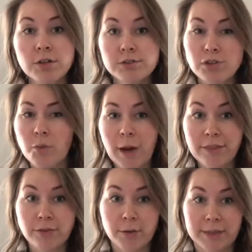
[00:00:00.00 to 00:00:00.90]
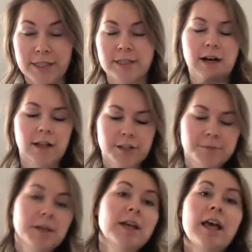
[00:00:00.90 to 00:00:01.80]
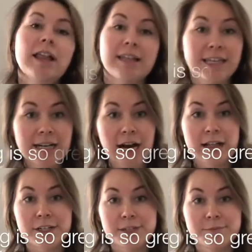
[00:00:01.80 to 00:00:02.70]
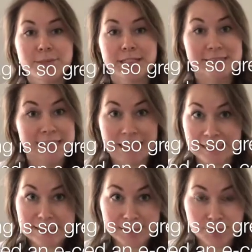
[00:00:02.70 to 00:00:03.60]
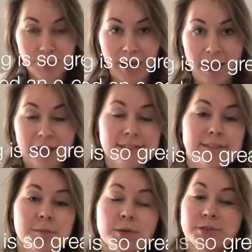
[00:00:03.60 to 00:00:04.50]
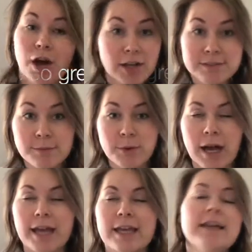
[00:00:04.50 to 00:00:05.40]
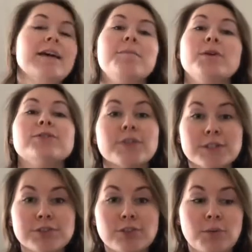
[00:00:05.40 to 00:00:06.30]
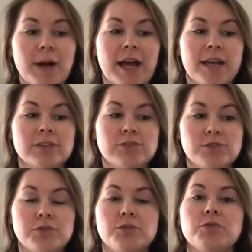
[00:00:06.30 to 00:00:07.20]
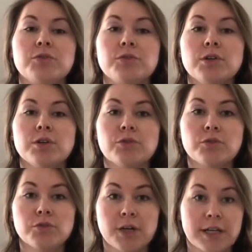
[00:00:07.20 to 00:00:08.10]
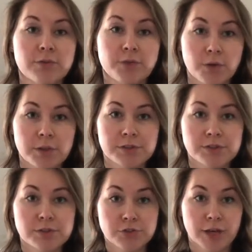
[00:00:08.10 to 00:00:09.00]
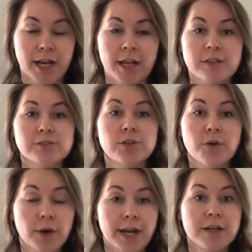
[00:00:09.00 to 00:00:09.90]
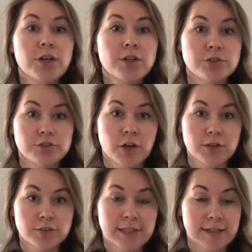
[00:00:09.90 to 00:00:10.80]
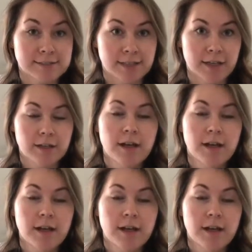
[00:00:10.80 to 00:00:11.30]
So why throw in the e-collar? The e-collar is the easiest way, it's the most awesome way, most versatile way to reinforce training. So great, your dog knows how to sit.